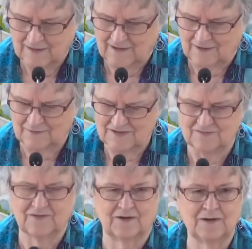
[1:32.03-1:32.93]
he was a
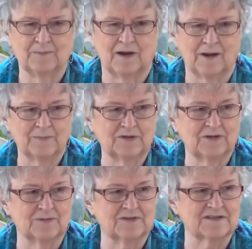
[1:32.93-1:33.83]
very
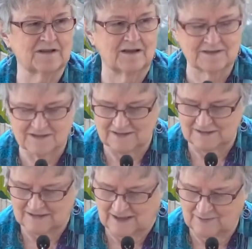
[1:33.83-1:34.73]
popular
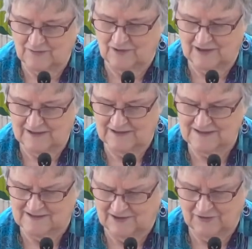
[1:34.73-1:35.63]
Wisconsin Democratic
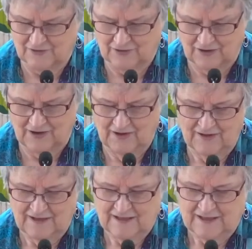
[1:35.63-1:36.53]
senator.
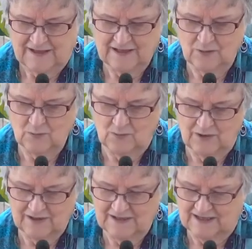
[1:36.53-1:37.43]
He
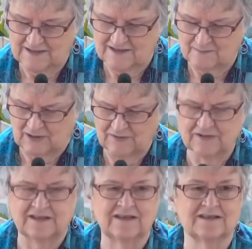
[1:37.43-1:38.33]
awarded his
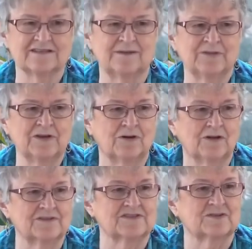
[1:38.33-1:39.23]
monthly, he had something
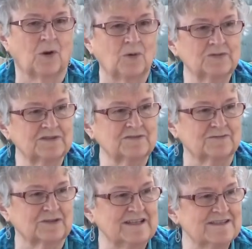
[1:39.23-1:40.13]
called his Golden
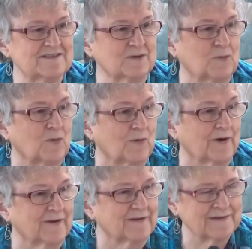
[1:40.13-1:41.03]
Fleece Award.